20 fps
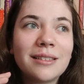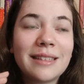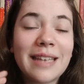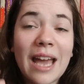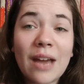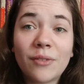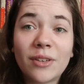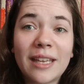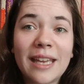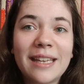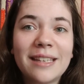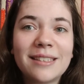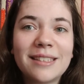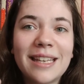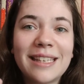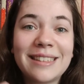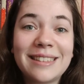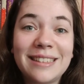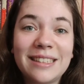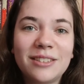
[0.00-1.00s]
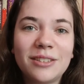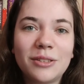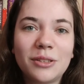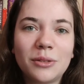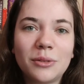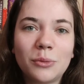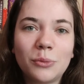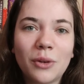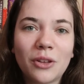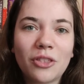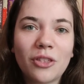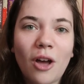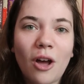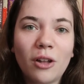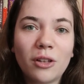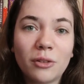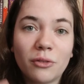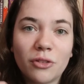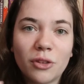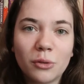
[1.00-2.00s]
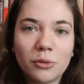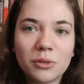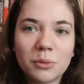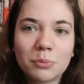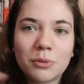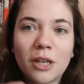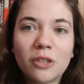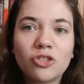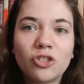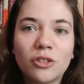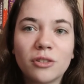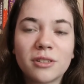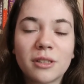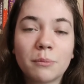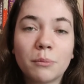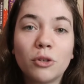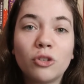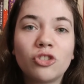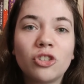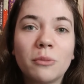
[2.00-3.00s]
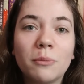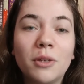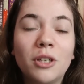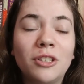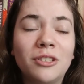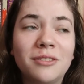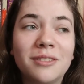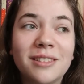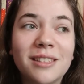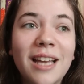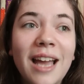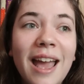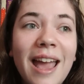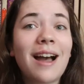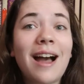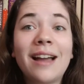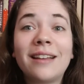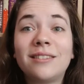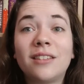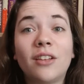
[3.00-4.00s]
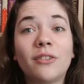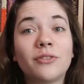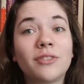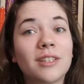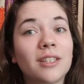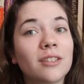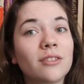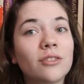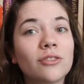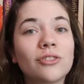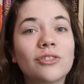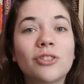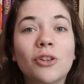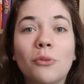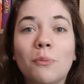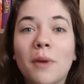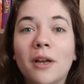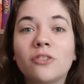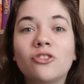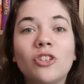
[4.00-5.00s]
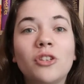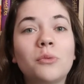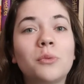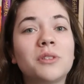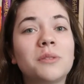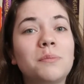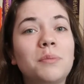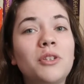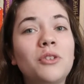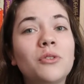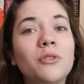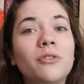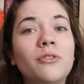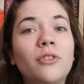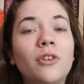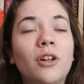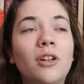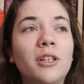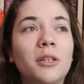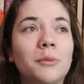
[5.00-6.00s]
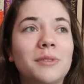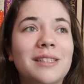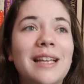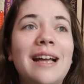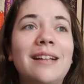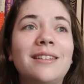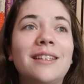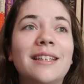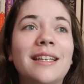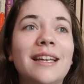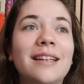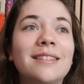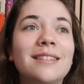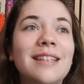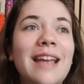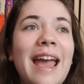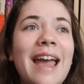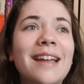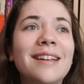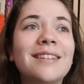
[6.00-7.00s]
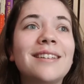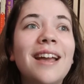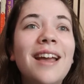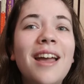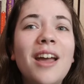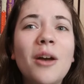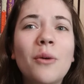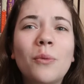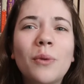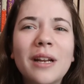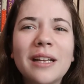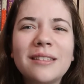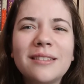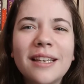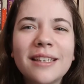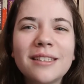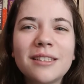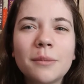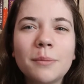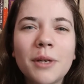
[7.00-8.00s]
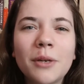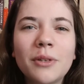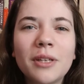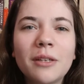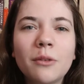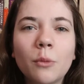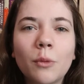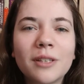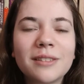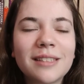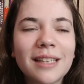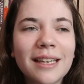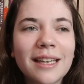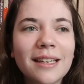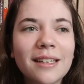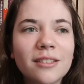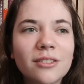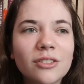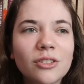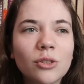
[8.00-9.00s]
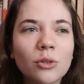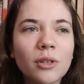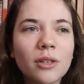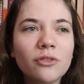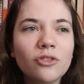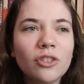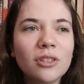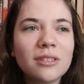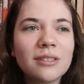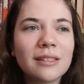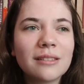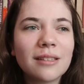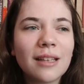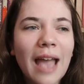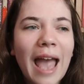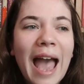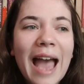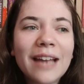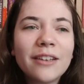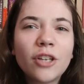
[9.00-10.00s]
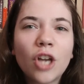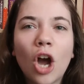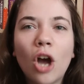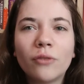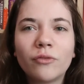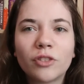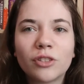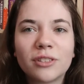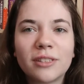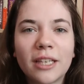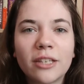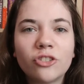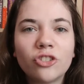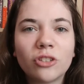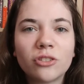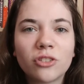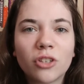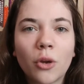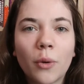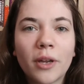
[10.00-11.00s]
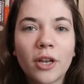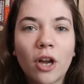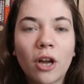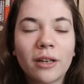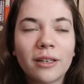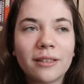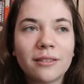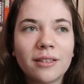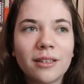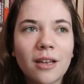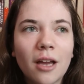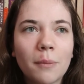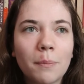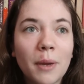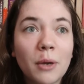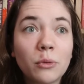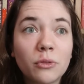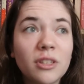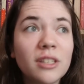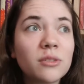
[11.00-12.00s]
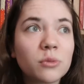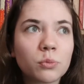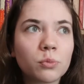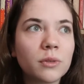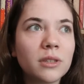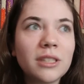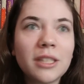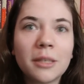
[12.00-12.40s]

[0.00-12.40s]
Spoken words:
navigate and deal with all of those pressures and push and pulls. I loved it so much. It was beautiful, it was elegant, and what I liked about it was it sort of just had conversations going on about these